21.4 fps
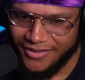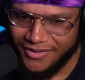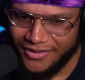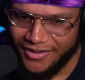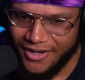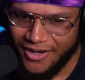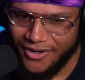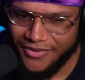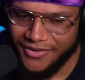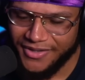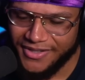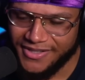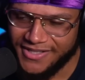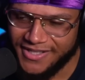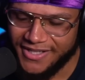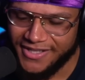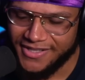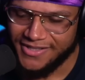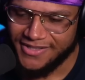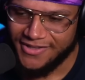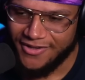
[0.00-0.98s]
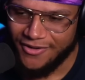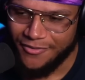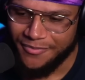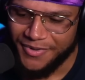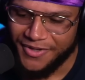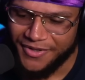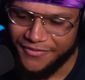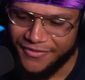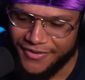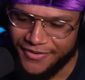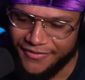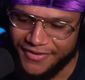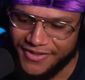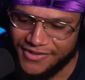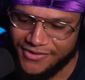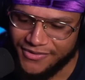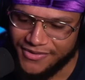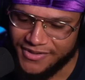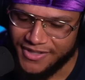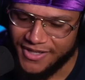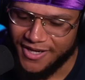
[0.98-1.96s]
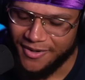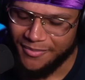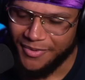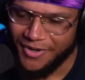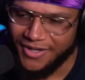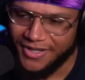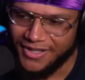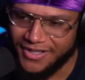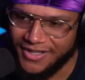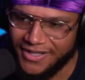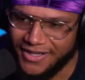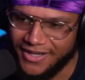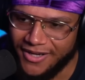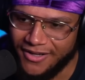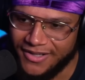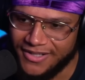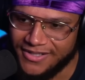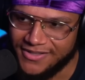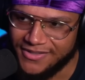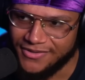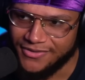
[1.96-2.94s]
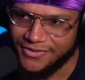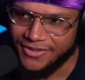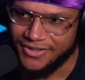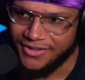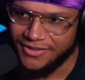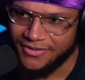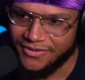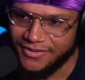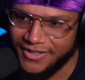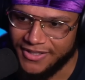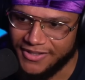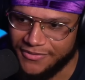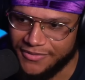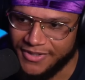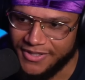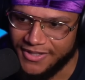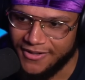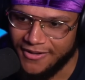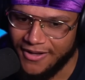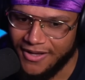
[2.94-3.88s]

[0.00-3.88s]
Oh, this is the OP for the visuals. Yeah, I'll listen to it next week.